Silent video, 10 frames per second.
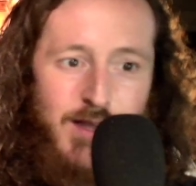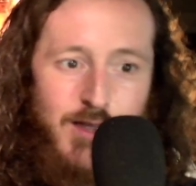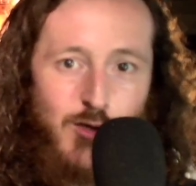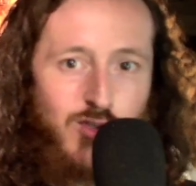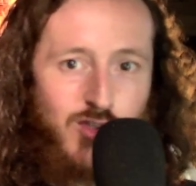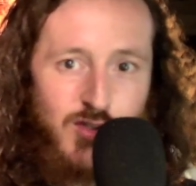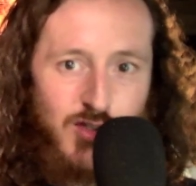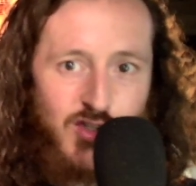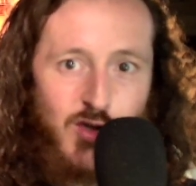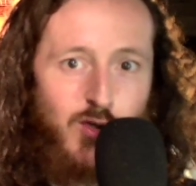the
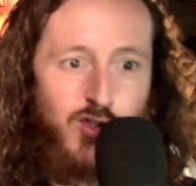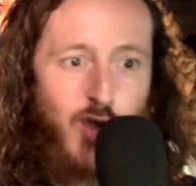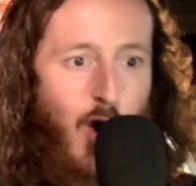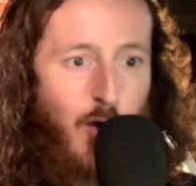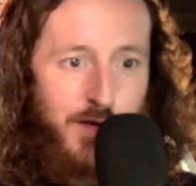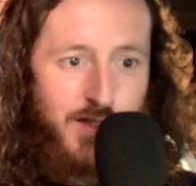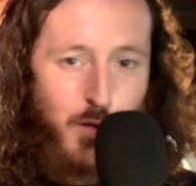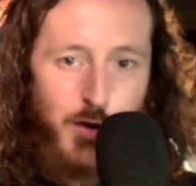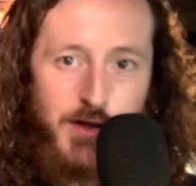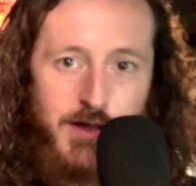soul is always
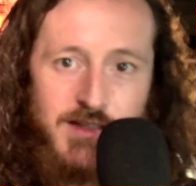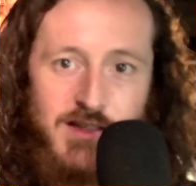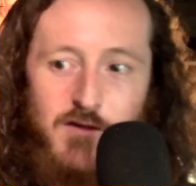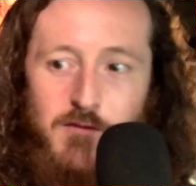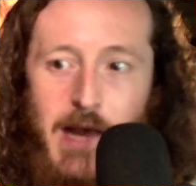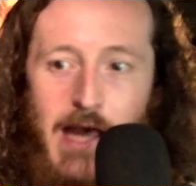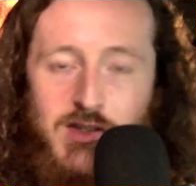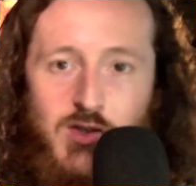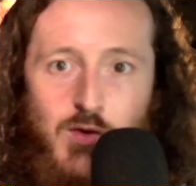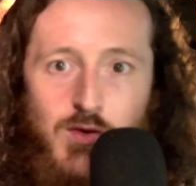working itself back
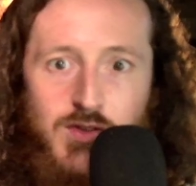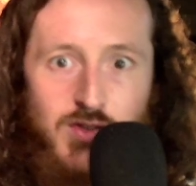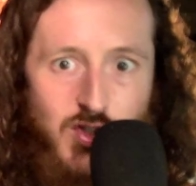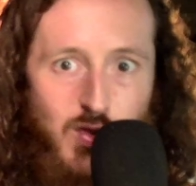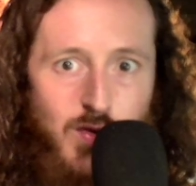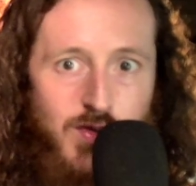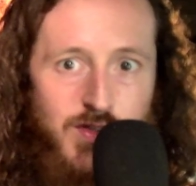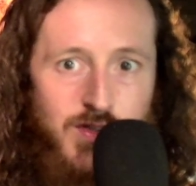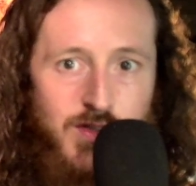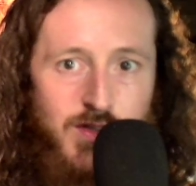towards the
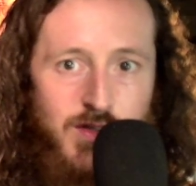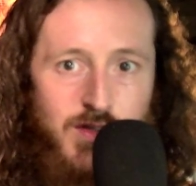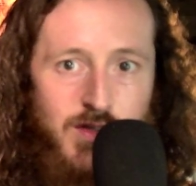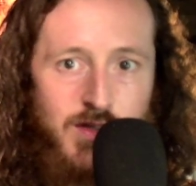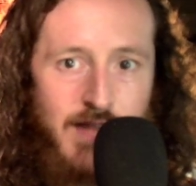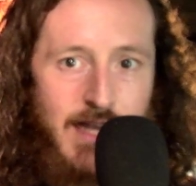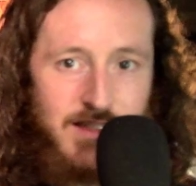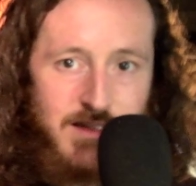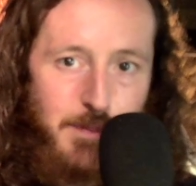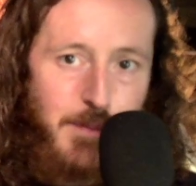source. That's
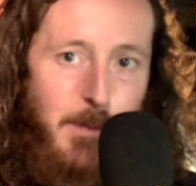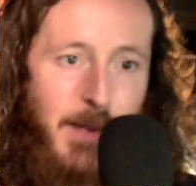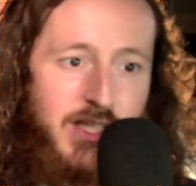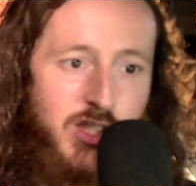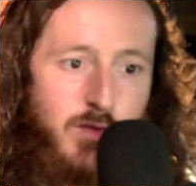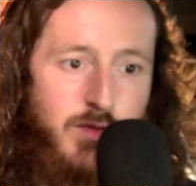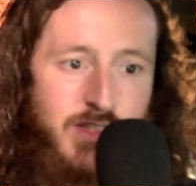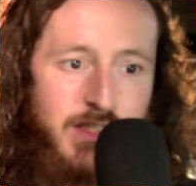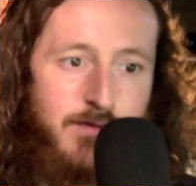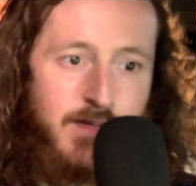the perpetual
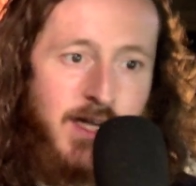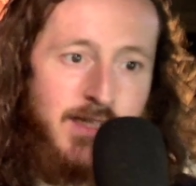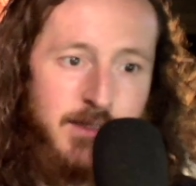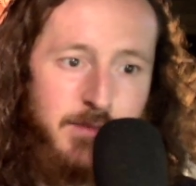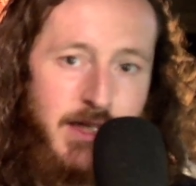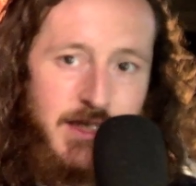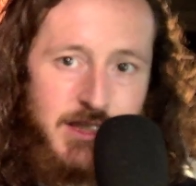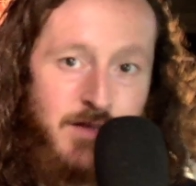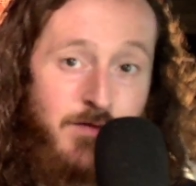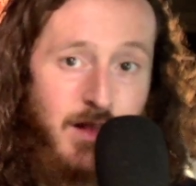
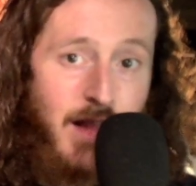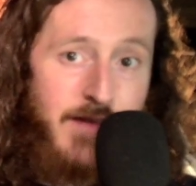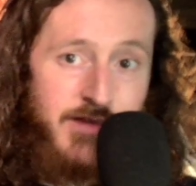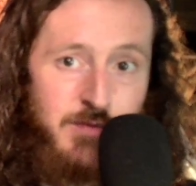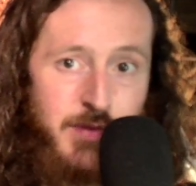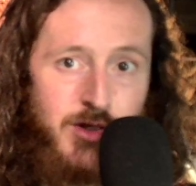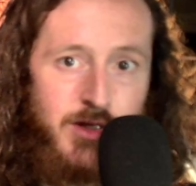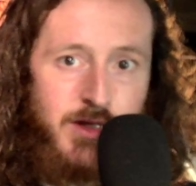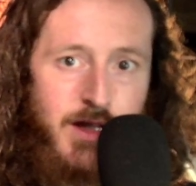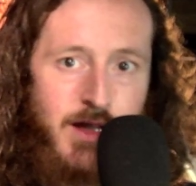self-contemplation of the life
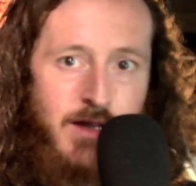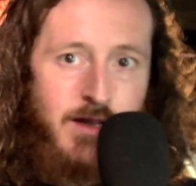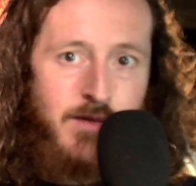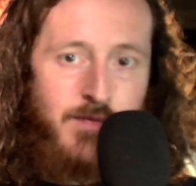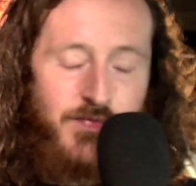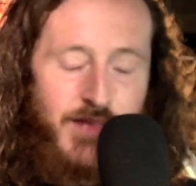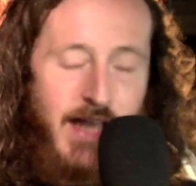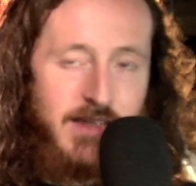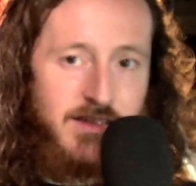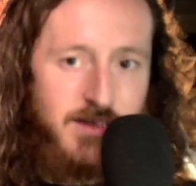spirit.
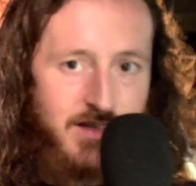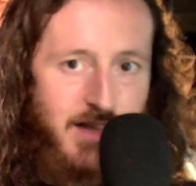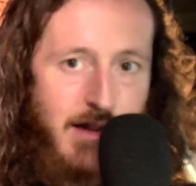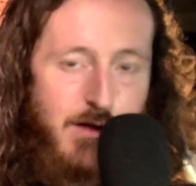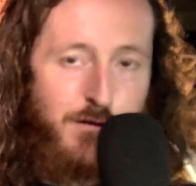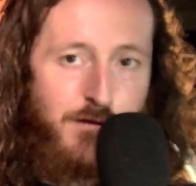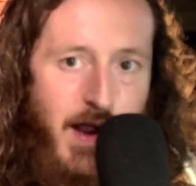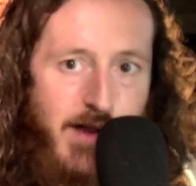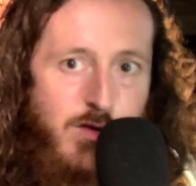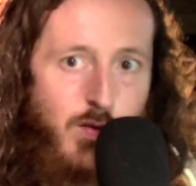That's the sacred
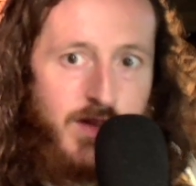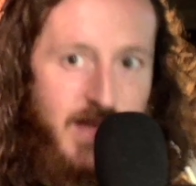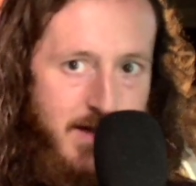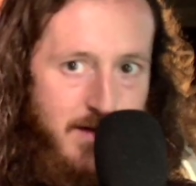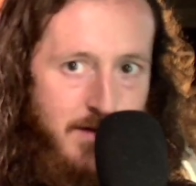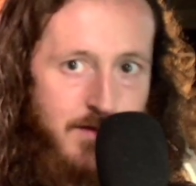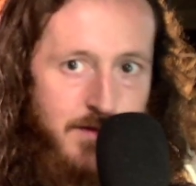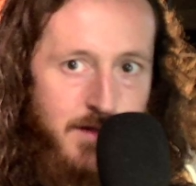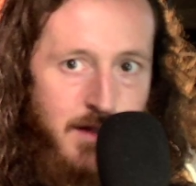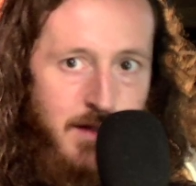fire within
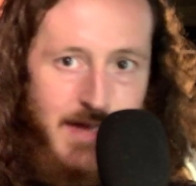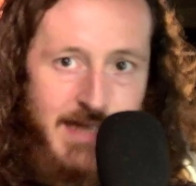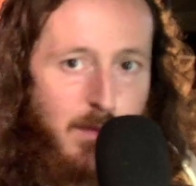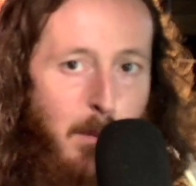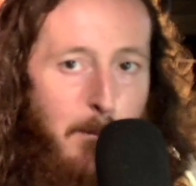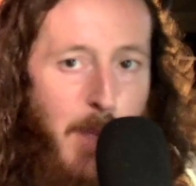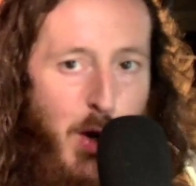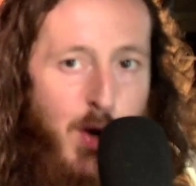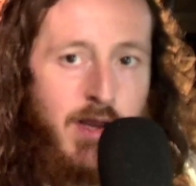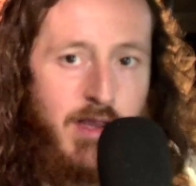that's
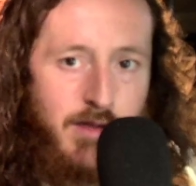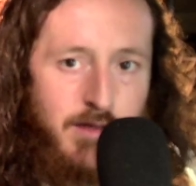burning.